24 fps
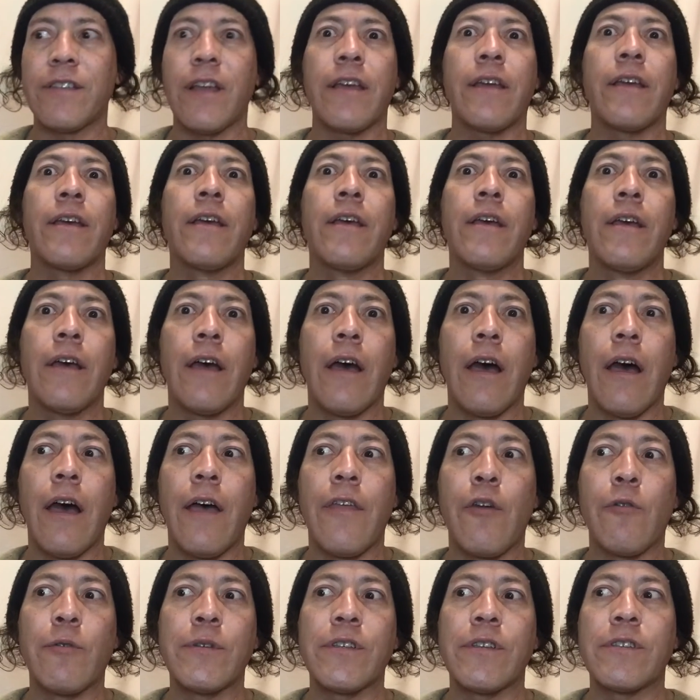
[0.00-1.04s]
Like
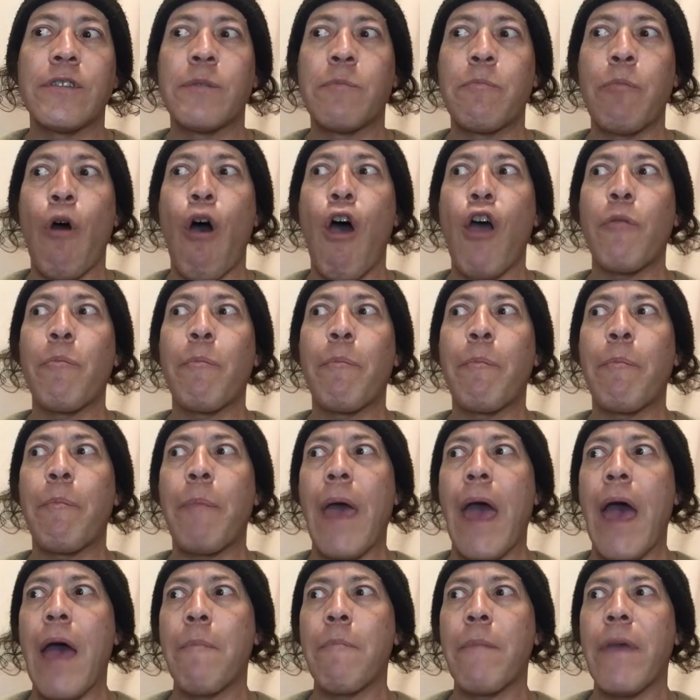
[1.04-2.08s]
there was a Spawn
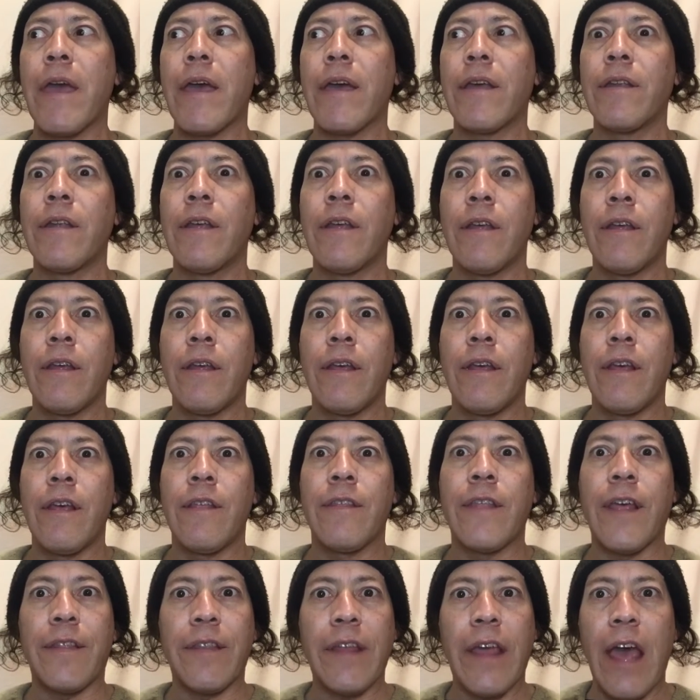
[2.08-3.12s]
Batman
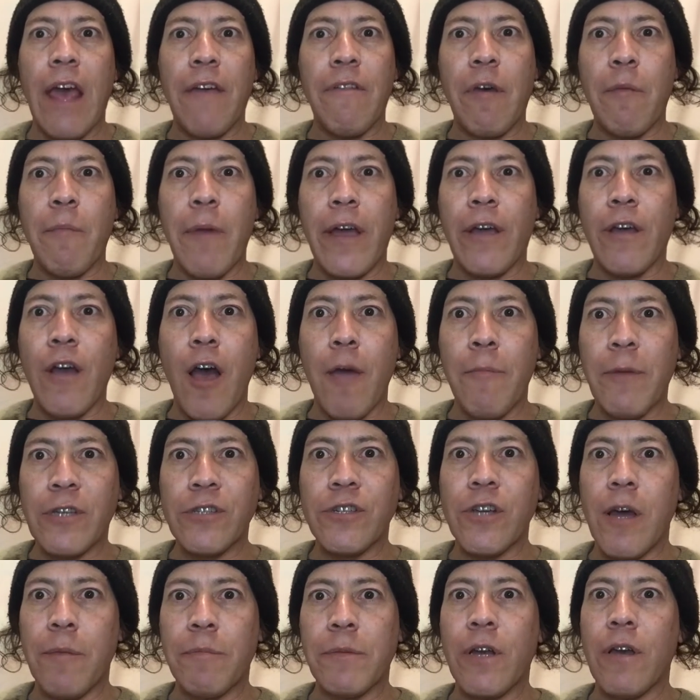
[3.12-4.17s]
that they have at
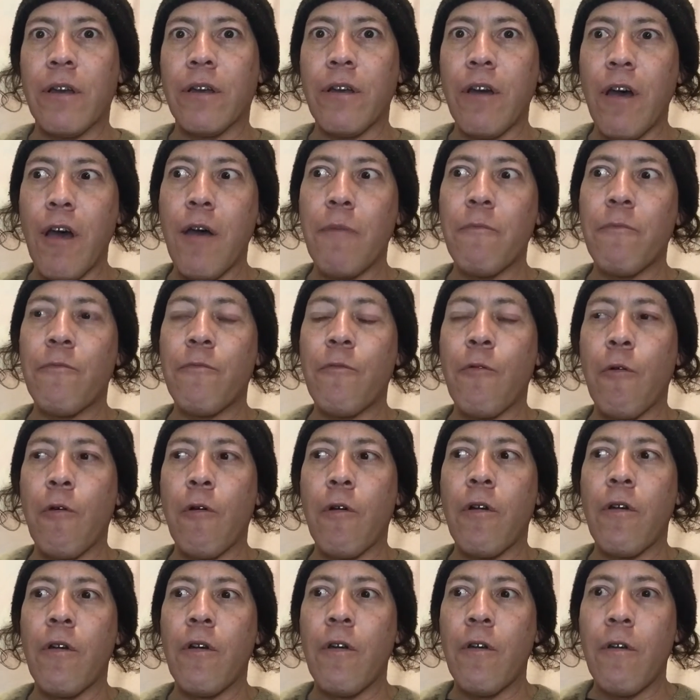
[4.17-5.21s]
mycomicshop.com
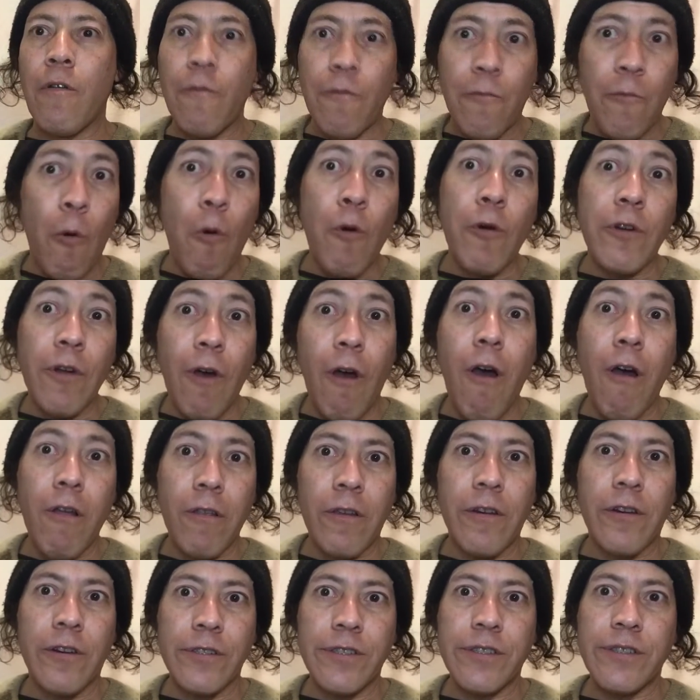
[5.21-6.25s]
for
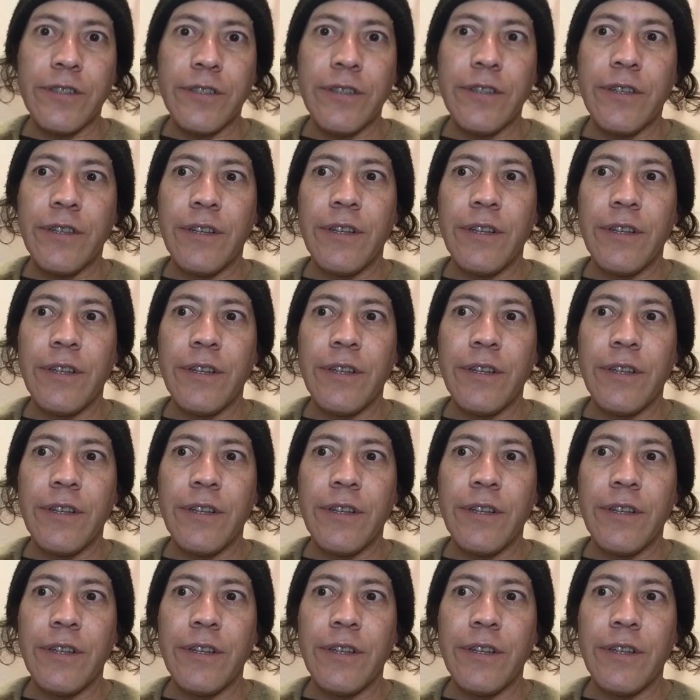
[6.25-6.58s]
$4.